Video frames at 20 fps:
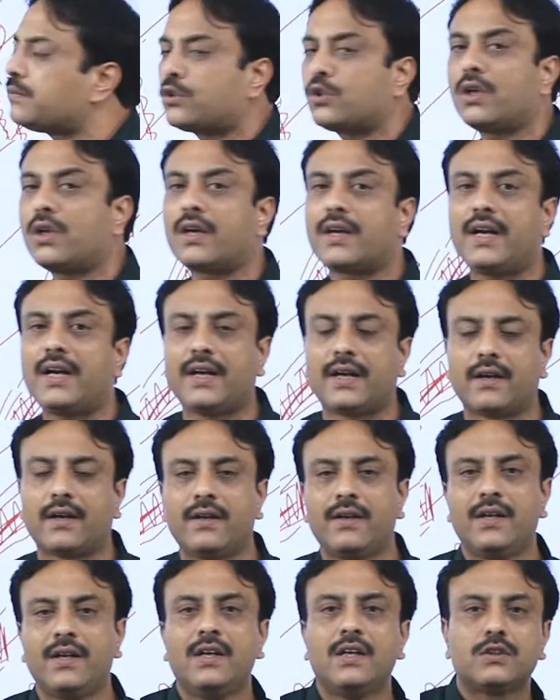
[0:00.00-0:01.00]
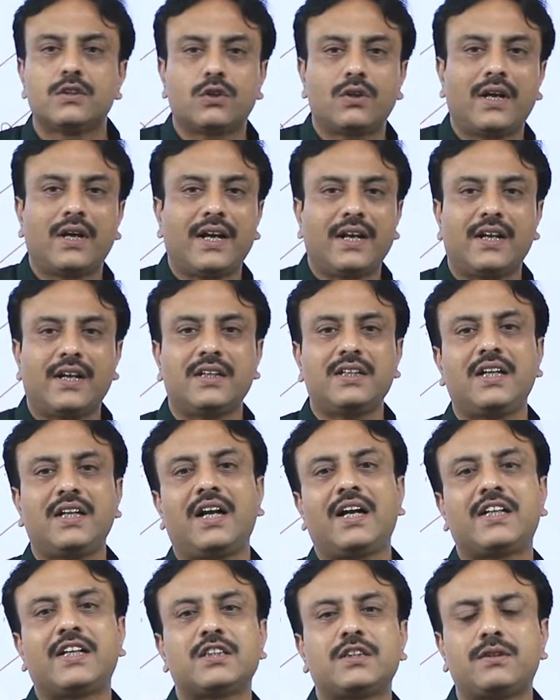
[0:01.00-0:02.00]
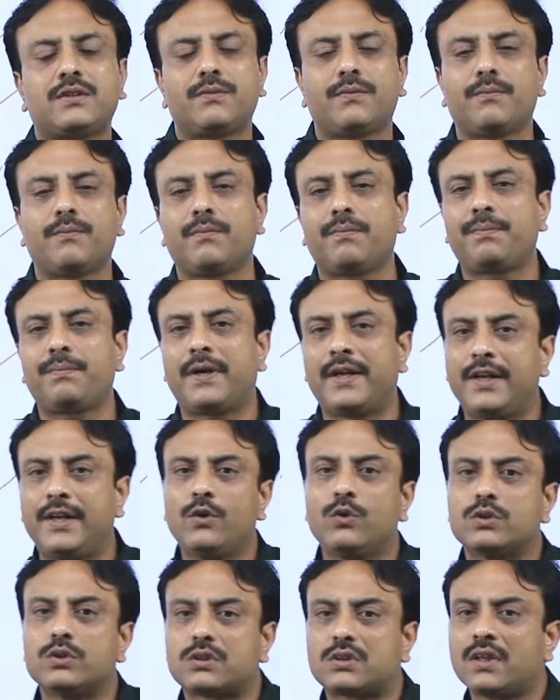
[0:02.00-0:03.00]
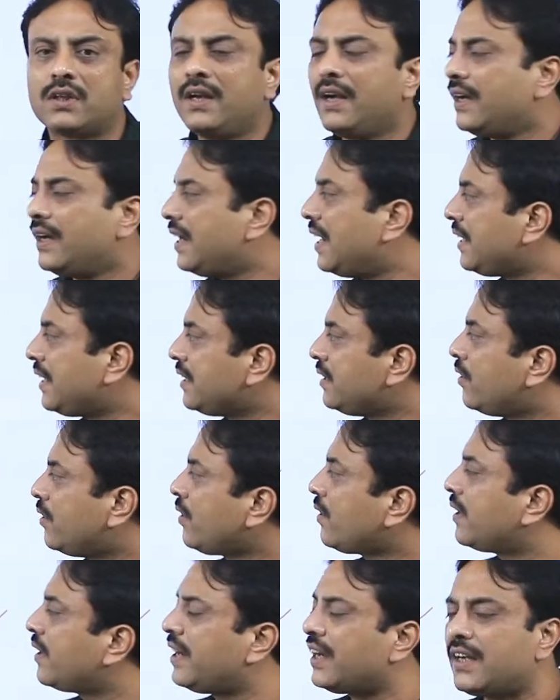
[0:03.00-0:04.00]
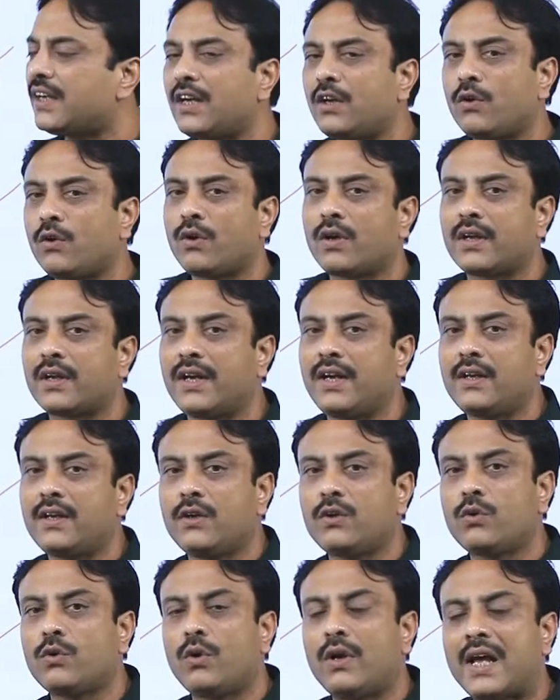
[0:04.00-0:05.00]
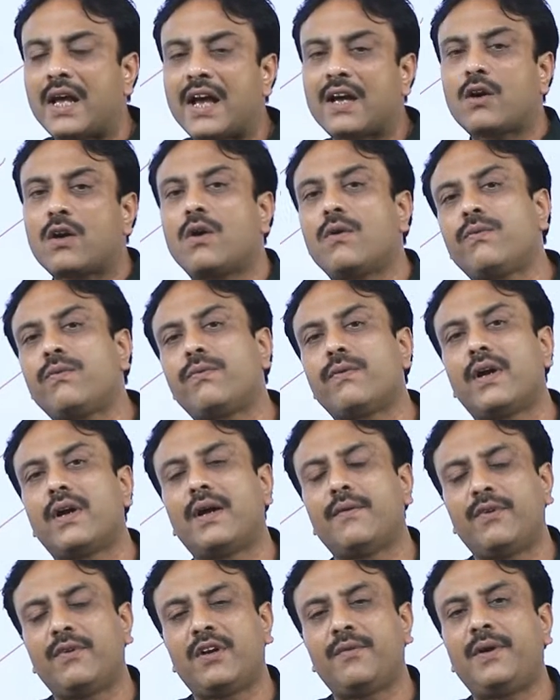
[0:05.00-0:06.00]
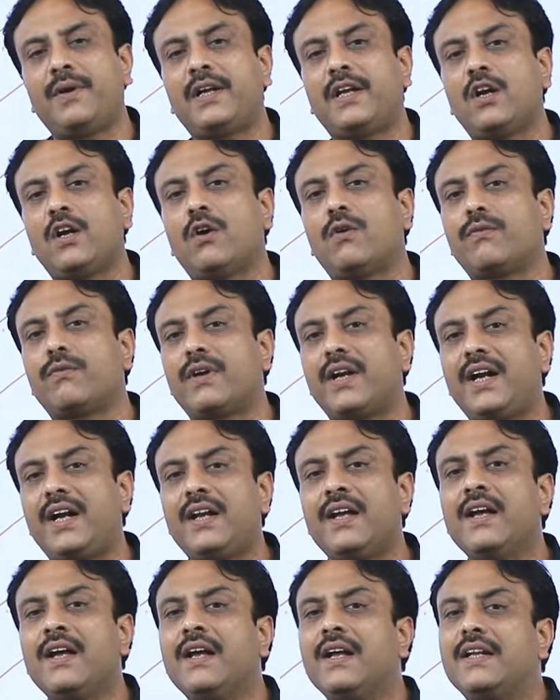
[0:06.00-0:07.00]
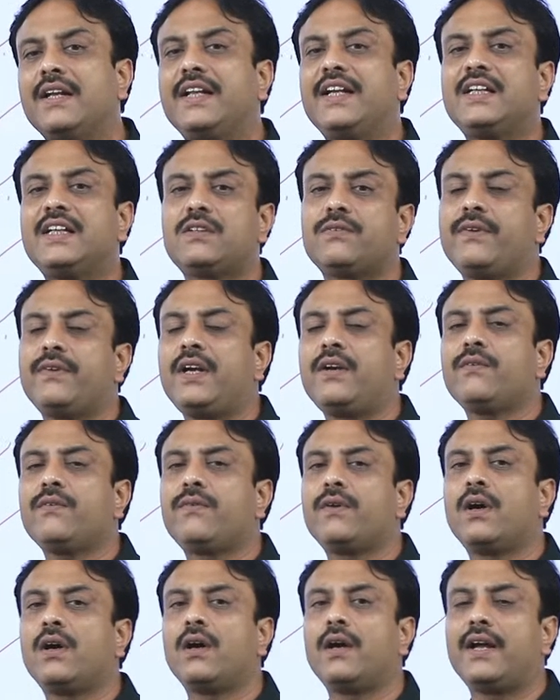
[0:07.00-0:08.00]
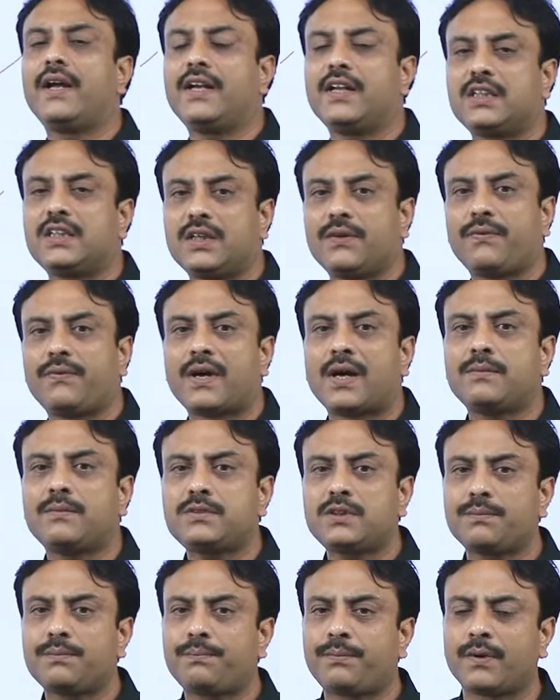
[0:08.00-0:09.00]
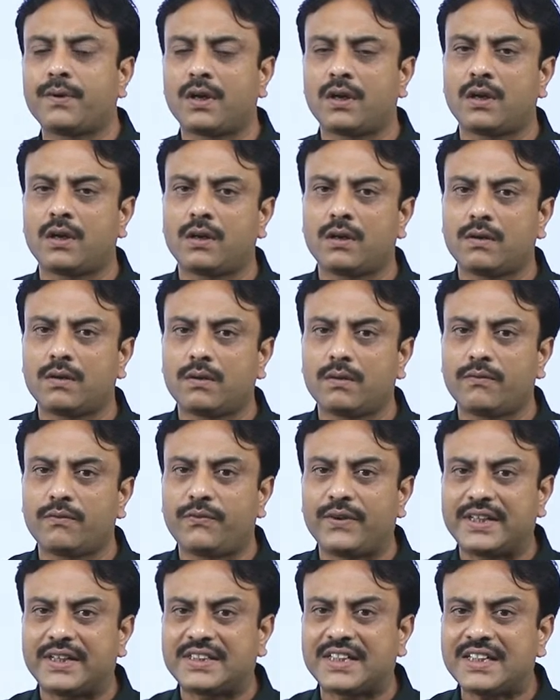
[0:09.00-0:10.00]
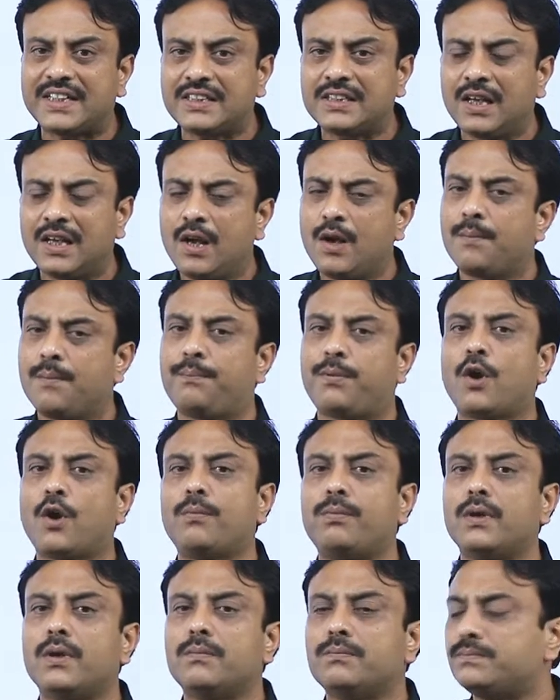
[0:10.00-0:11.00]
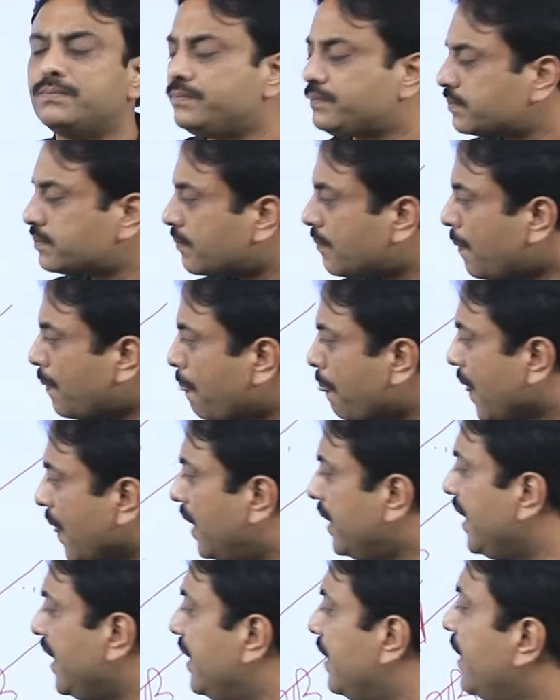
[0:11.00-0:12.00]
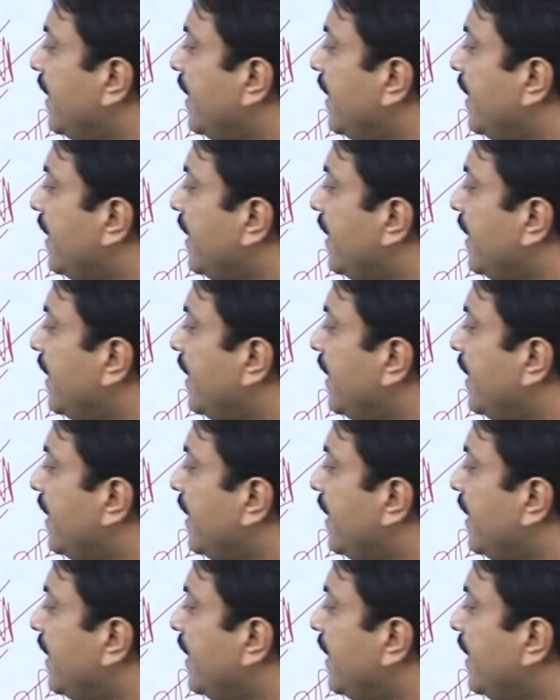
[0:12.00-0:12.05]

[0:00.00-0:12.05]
the grid. So the energy that is produced that is not connected to the grid due to lack of availability of grid, these wind energy farms faces problem. Then